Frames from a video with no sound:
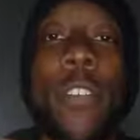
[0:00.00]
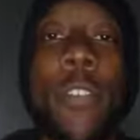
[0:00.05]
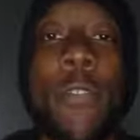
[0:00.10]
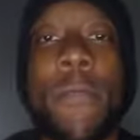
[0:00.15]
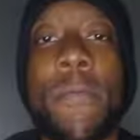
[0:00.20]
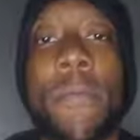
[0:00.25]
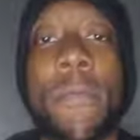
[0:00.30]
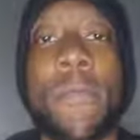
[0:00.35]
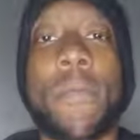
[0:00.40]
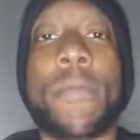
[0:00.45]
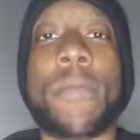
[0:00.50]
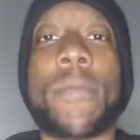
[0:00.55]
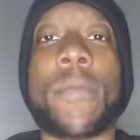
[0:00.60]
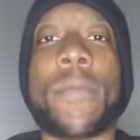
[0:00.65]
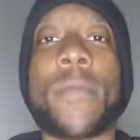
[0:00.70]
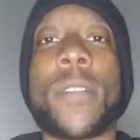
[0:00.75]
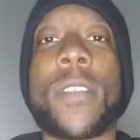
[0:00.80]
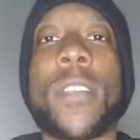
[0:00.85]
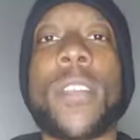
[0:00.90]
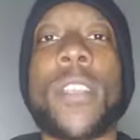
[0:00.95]
You know what I mean?
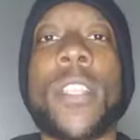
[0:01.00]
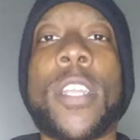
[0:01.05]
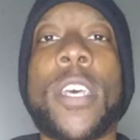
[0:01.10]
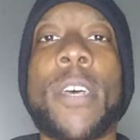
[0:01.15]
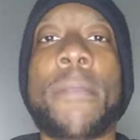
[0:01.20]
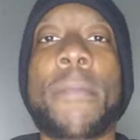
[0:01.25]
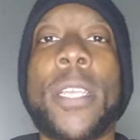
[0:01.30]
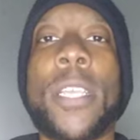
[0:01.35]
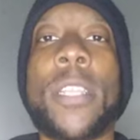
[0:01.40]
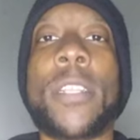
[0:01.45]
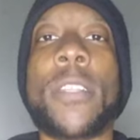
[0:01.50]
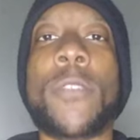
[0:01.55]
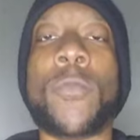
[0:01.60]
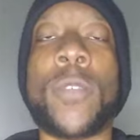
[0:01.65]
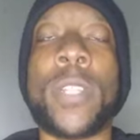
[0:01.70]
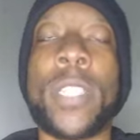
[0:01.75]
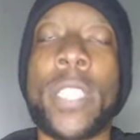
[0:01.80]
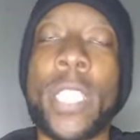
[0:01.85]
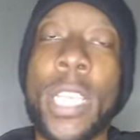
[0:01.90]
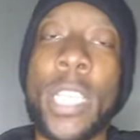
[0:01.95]
When things are ready for you to
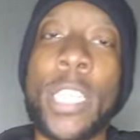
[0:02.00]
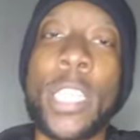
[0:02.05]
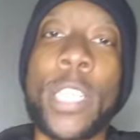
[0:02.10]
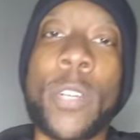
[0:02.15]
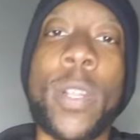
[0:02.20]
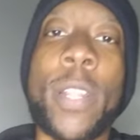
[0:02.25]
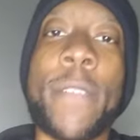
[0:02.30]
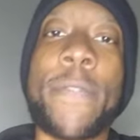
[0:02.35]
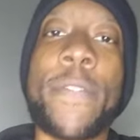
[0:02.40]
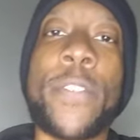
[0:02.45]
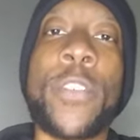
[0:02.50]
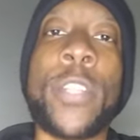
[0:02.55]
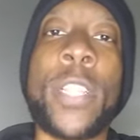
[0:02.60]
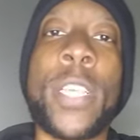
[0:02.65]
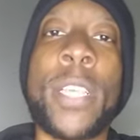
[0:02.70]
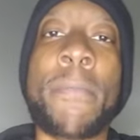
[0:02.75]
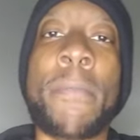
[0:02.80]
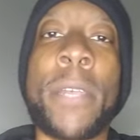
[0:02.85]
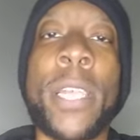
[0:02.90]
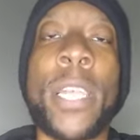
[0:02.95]
get married, you will get
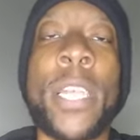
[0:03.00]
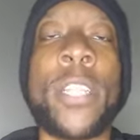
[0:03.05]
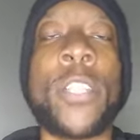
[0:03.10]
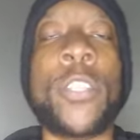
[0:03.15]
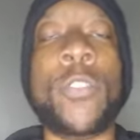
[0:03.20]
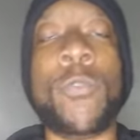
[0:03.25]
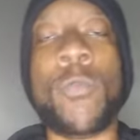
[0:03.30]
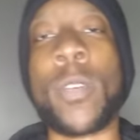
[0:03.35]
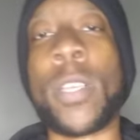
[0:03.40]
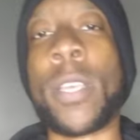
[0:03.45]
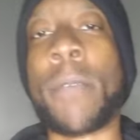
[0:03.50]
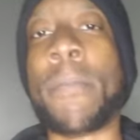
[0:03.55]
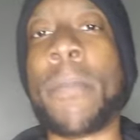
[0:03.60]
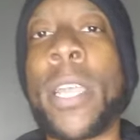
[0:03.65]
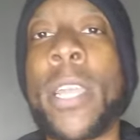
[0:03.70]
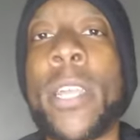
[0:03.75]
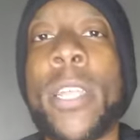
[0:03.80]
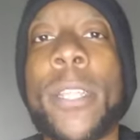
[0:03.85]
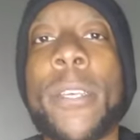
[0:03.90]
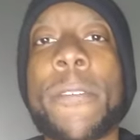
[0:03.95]
married.
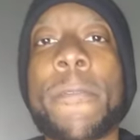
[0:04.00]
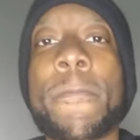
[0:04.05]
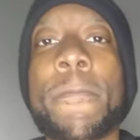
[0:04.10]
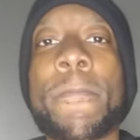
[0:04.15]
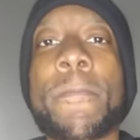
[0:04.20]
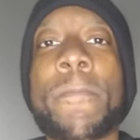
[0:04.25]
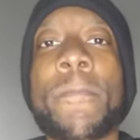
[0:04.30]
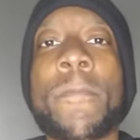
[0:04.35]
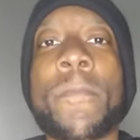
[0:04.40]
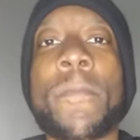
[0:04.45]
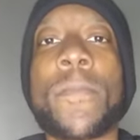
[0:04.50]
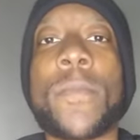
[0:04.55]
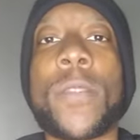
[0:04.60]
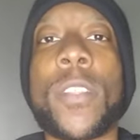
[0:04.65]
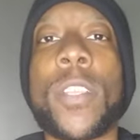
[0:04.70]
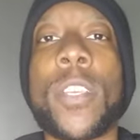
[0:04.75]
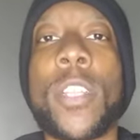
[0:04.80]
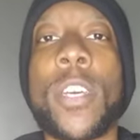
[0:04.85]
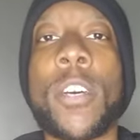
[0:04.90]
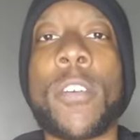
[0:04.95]
You know, at the end
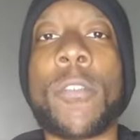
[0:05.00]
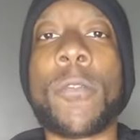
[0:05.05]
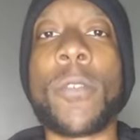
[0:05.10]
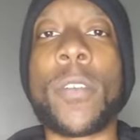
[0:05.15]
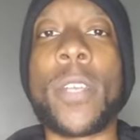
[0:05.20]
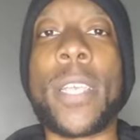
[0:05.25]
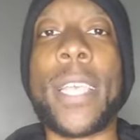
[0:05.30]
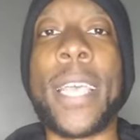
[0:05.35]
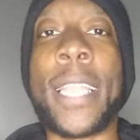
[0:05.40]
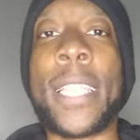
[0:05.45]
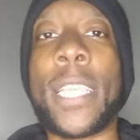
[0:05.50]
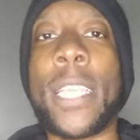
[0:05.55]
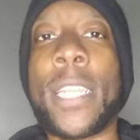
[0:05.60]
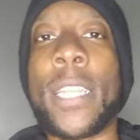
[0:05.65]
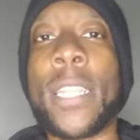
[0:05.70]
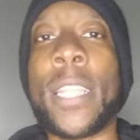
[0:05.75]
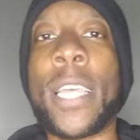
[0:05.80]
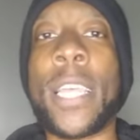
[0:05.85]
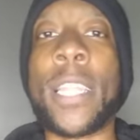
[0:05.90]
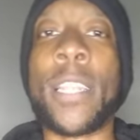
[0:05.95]
of the day, don't let your
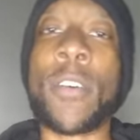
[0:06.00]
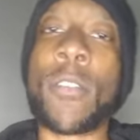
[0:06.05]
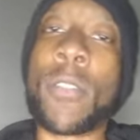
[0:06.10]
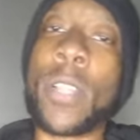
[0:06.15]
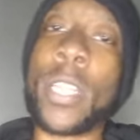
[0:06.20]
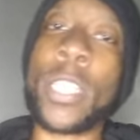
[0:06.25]
age hold you